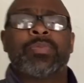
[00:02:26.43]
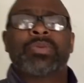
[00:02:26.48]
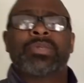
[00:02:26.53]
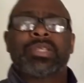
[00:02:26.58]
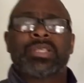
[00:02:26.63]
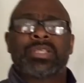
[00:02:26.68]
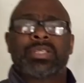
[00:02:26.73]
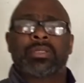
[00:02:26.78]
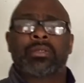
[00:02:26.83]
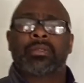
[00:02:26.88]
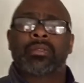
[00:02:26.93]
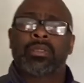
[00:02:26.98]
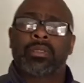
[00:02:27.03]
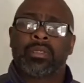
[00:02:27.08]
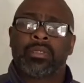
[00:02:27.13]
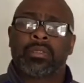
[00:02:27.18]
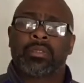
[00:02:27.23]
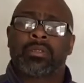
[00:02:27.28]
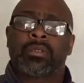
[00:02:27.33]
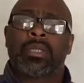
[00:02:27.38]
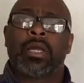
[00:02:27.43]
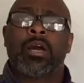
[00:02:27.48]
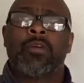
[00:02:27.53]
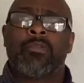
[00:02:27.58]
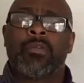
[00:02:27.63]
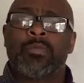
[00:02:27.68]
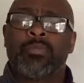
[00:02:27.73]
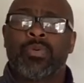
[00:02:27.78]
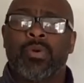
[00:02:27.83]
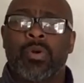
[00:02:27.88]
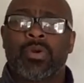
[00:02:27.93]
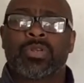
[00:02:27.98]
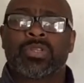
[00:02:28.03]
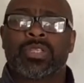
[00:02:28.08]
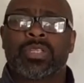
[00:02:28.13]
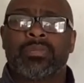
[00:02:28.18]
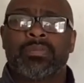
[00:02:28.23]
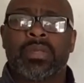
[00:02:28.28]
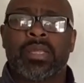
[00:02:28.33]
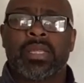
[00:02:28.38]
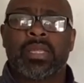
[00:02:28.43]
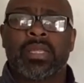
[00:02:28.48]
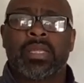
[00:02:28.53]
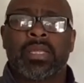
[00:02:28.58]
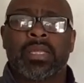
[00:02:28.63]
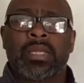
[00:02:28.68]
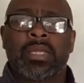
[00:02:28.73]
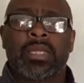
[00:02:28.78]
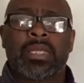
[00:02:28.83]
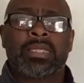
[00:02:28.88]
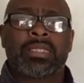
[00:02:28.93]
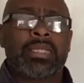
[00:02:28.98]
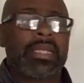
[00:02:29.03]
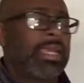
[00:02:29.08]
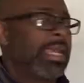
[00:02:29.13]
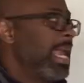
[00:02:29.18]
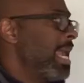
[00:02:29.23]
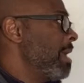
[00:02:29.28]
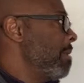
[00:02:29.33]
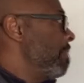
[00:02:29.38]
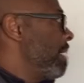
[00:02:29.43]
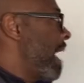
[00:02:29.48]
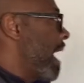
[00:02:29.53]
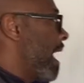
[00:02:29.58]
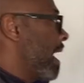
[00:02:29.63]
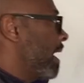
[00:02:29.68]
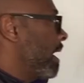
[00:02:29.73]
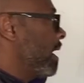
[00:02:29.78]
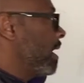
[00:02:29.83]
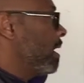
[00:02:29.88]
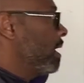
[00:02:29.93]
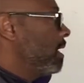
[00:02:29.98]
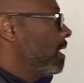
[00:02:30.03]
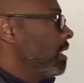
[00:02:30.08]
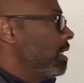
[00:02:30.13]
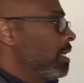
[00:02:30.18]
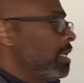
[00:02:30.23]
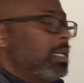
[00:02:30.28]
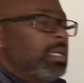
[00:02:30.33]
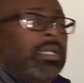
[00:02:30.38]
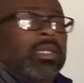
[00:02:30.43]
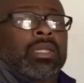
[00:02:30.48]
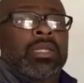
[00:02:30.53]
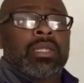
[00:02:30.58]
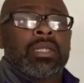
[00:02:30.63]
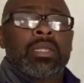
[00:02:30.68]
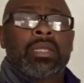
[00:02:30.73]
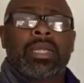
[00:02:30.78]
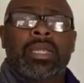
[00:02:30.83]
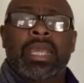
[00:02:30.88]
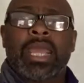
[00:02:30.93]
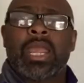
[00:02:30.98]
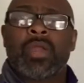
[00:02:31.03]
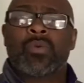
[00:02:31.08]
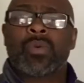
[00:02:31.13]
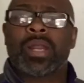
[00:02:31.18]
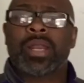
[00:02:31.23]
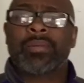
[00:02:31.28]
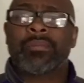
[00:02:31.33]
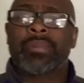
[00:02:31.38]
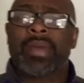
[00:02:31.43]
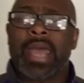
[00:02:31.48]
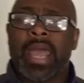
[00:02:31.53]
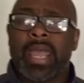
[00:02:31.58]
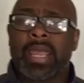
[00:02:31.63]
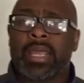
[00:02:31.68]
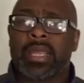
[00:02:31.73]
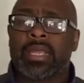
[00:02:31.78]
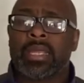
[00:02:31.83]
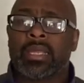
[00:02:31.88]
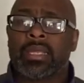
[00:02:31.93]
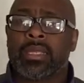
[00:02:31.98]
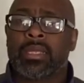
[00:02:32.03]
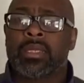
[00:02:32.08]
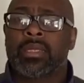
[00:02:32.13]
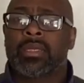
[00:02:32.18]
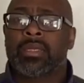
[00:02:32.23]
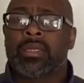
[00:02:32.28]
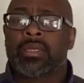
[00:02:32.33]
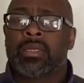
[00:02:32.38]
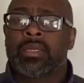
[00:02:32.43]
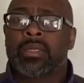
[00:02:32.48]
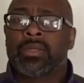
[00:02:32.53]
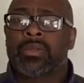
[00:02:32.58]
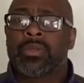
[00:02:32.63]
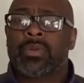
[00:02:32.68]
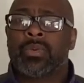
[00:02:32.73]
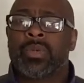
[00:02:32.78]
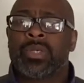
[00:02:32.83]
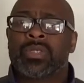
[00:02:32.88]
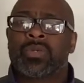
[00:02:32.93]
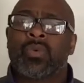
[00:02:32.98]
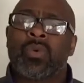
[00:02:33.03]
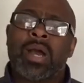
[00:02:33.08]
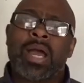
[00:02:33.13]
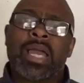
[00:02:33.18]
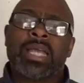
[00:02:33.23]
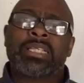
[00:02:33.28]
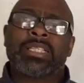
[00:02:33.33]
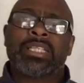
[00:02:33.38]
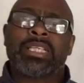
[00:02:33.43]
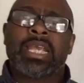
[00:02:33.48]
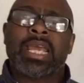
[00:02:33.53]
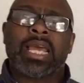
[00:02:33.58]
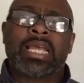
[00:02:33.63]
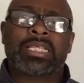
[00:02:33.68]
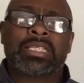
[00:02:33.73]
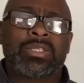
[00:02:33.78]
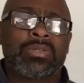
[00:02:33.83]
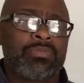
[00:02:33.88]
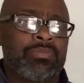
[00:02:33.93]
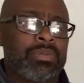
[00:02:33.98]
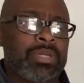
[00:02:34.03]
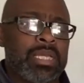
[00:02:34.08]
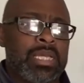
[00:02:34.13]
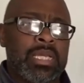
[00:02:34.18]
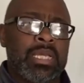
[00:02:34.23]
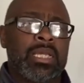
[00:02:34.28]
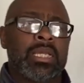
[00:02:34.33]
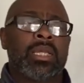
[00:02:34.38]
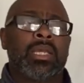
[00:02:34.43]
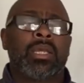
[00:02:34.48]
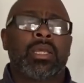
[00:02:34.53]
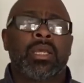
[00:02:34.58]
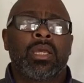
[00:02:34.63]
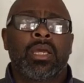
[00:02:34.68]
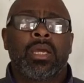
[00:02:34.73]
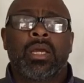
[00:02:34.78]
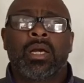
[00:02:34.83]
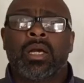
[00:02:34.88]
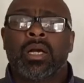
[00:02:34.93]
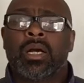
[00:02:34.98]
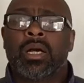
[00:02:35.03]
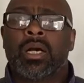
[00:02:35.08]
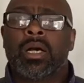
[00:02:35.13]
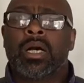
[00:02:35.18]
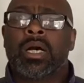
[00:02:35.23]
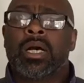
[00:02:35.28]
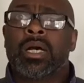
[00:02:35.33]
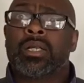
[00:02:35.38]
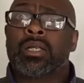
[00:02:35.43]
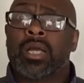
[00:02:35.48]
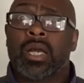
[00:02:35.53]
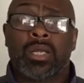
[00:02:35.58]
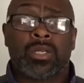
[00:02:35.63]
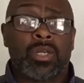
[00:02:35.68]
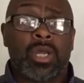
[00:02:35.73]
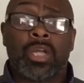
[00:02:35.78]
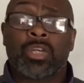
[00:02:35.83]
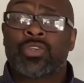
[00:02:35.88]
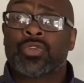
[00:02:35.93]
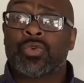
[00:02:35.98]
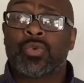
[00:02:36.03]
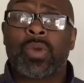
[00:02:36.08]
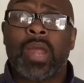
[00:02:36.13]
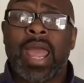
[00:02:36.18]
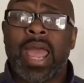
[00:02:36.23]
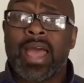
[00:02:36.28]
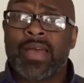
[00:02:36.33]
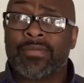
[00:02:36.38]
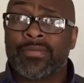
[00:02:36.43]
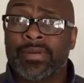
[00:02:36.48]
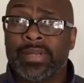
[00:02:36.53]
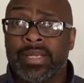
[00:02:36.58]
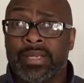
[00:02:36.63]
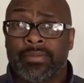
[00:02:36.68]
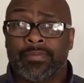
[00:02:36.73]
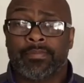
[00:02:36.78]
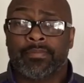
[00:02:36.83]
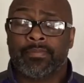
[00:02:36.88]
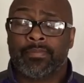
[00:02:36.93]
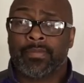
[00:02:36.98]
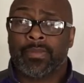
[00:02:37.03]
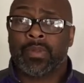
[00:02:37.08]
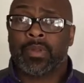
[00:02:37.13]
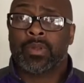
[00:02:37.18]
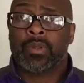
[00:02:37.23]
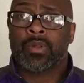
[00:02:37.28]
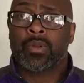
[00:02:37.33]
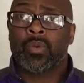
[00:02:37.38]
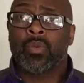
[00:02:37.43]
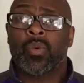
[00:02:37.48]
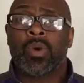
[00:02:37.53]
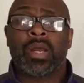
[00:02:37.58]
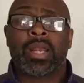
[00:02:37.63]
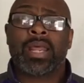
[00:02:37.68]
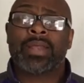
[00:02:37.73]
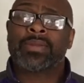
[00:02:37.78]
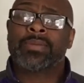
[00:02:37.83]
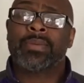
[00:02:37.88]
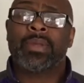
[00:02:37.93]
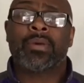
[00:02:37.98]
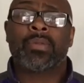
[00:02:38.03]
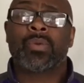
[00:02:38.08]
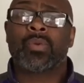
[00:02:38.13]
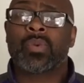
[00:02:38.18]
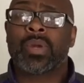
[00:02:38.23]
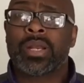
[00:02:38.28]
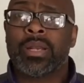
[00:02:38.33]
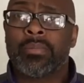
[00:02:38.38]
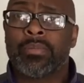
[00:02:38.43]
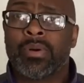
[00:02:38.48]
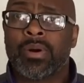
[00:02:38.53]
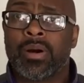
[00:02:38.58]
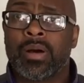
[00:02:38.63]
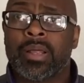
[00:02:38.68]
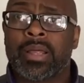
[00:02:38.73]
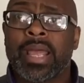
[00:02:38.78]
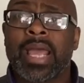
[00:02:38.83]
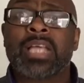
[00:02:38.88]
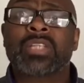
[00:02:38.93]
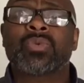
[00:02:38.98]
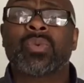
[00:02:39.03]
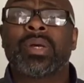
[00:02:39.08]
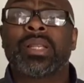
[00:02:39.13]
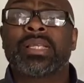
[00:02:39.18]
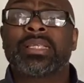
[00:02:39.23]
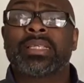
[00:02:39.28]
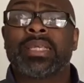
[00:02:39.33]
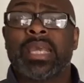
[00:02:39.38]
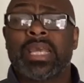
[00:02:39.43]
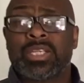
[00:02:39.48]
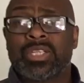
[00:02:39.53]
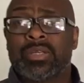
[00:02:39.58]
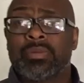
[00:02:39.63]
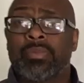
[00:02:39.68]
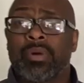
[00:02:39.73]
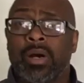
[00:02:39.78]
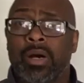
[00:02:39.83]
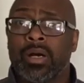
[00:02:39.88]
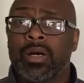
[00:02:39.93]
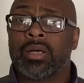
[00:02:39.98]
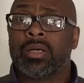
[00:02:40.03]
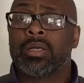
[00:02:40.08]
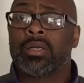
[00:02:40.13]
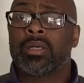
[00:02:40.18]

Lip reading: position of importance to me is the K-back, the K running back. The reason why is she has to be a true athlete. One, has to be able to run the ball as well as catch the ball.